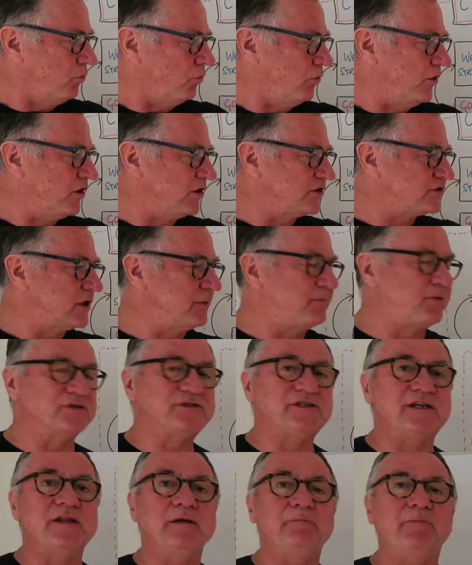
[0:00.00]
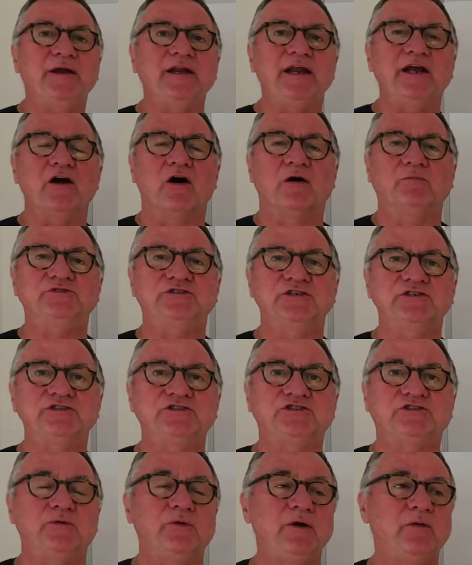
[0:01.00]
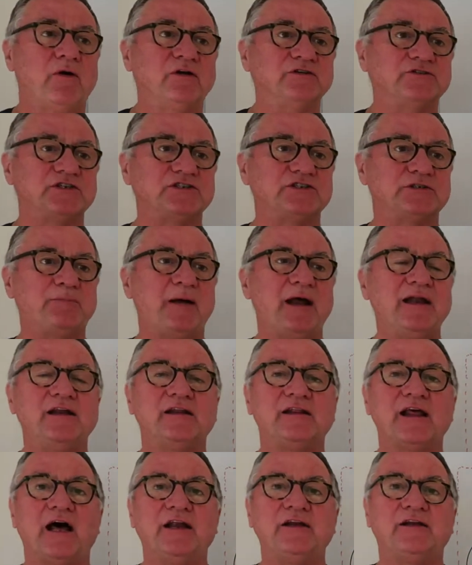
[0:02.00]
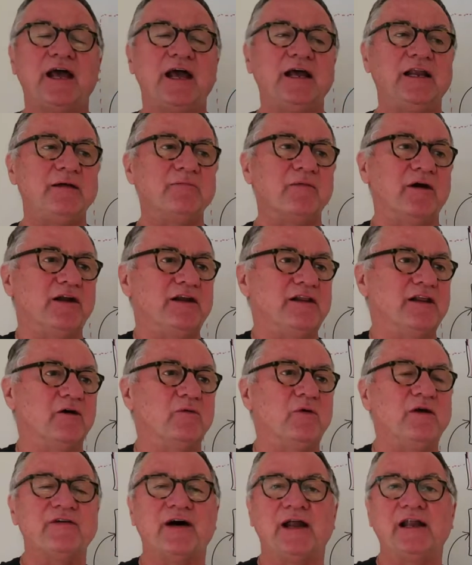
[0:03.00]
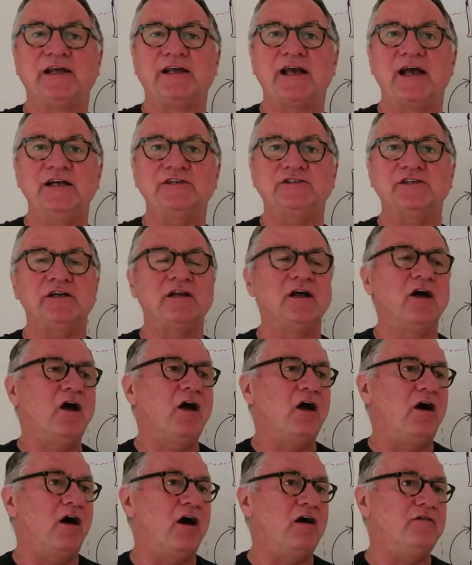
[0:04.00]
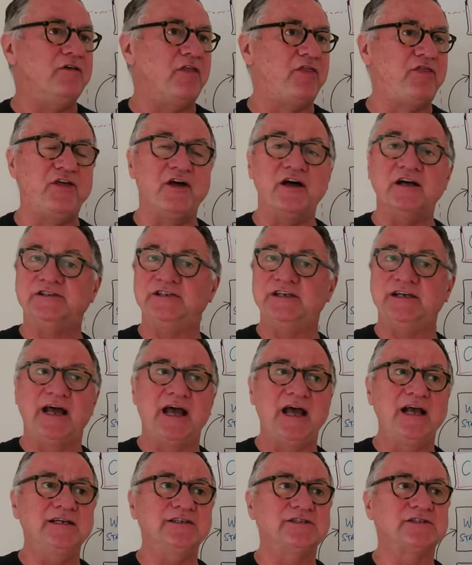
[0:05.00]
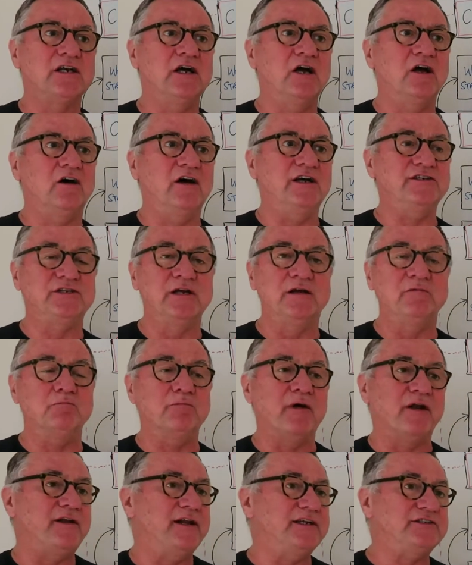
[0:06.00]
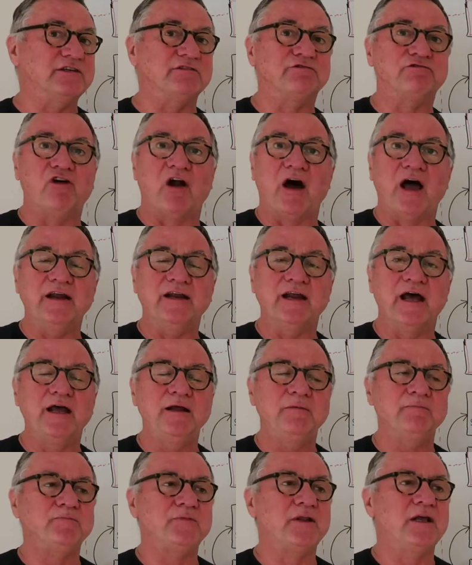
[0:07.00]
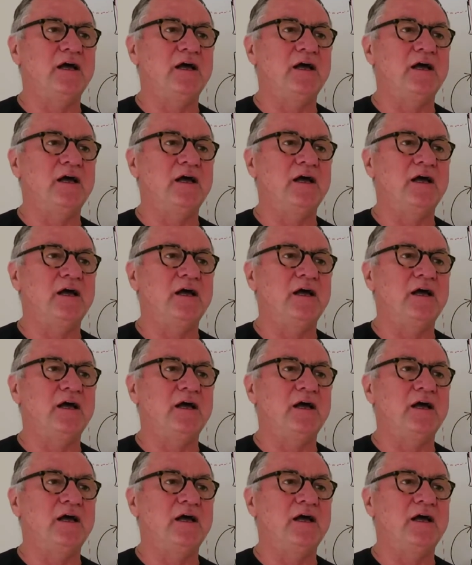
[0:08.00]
We also put in the bidding options. Do we want to spend that daily money that we've allocated over 30 days? Is it Monday to Friday?